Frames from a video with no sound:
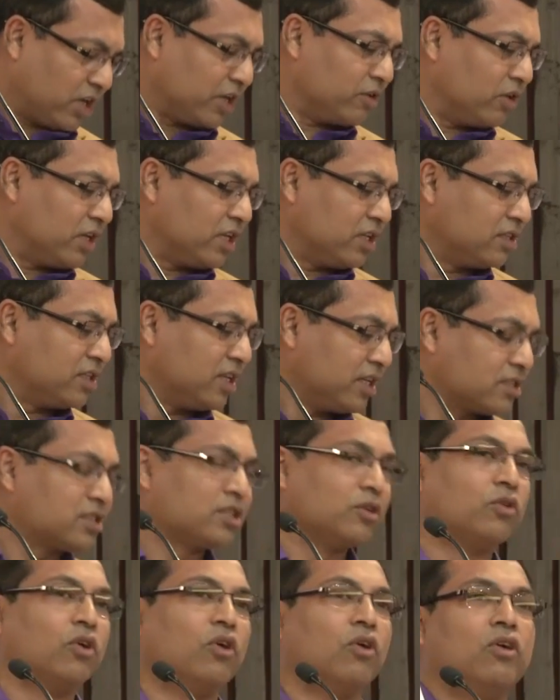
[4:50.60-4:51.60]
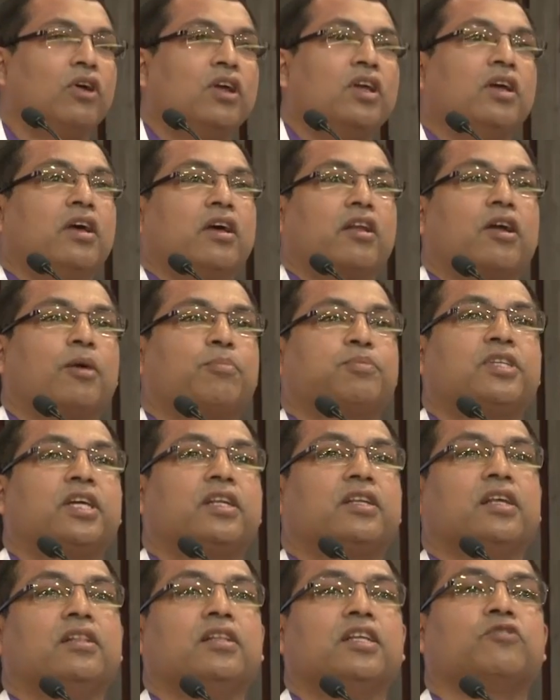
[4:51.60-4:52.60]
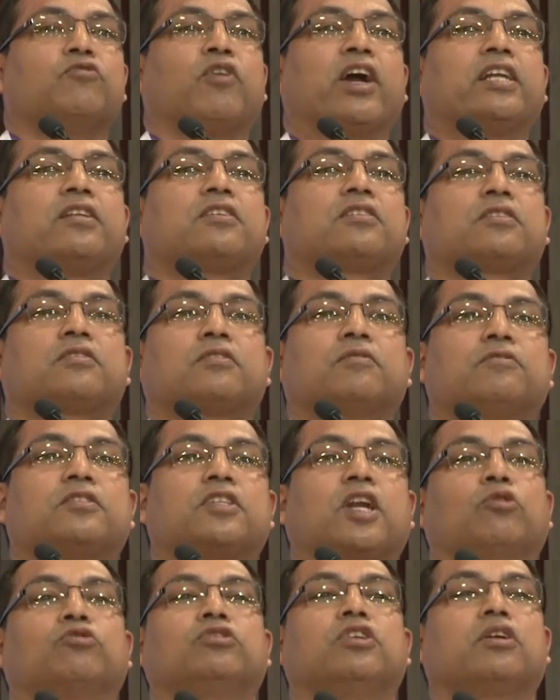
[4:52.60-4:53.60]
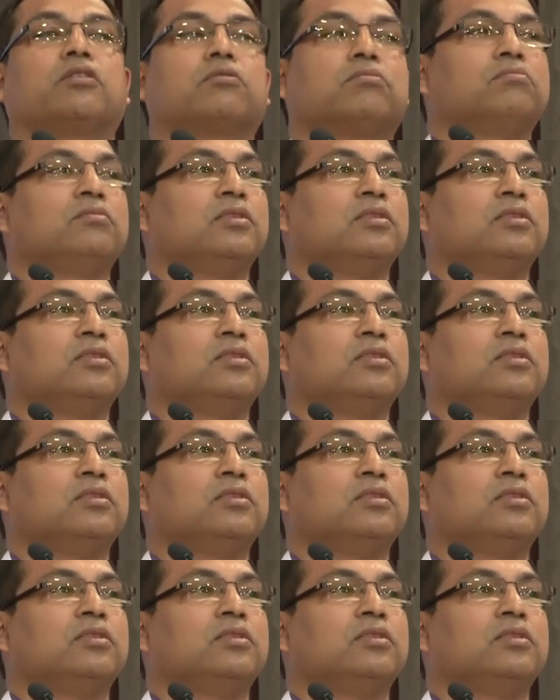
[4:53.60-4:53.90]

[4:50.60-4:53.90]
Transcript: you know, he just, you know, rubs it in his white trouser.